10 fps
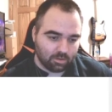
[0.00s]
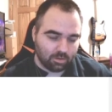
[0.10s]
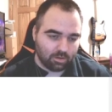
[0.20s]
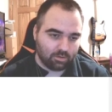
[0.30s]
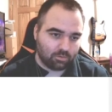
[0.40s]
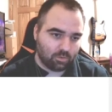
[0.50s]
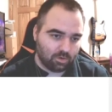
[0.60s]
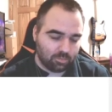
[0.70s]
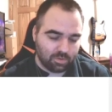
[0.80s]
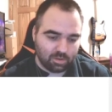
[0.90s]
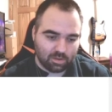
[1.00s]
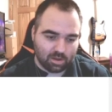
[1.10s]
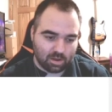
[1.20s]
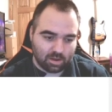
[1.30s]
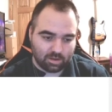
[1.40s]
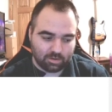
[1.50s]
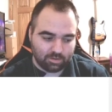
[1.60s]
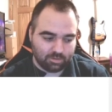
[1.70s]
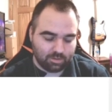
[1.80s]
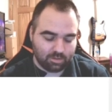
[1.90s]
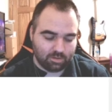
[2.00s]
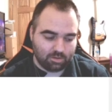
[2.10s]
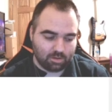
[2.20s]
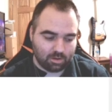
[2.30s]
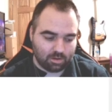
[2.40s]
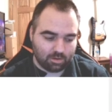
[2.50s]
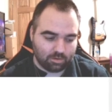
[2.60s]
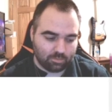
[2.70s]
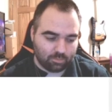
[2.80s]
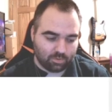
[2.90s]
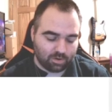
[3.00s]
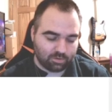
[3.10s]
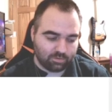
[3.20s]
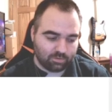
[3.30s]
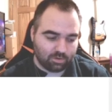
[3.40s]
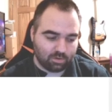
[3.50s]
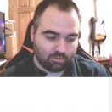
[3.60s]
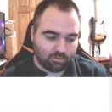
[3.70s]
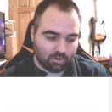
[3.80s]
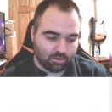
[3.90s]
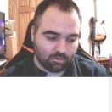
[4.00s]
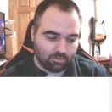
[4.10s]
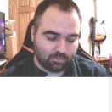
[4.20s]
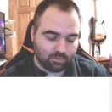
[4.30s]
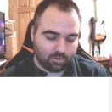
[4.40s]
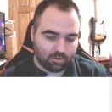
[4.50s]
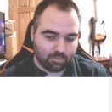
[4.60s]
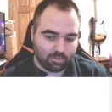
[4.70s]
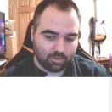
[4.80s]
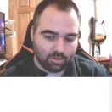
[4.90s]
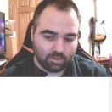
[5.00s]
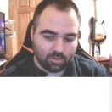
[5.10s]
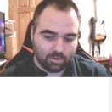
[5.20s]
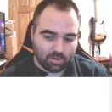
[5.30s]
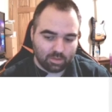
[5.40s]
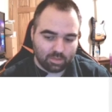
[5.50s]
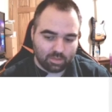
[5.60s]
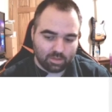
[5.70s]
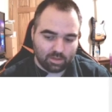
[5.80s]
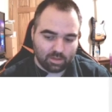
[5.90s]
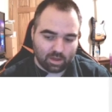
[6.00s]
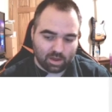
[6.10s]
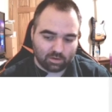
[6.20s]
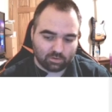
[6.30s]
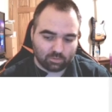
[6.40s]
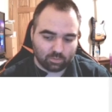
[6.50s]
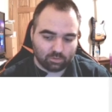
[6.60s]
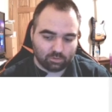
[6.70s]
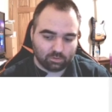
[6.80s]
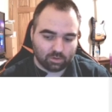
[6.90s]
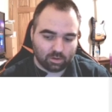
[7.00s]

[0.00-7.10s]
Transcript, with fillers: It's going to be on the progression of art from the actual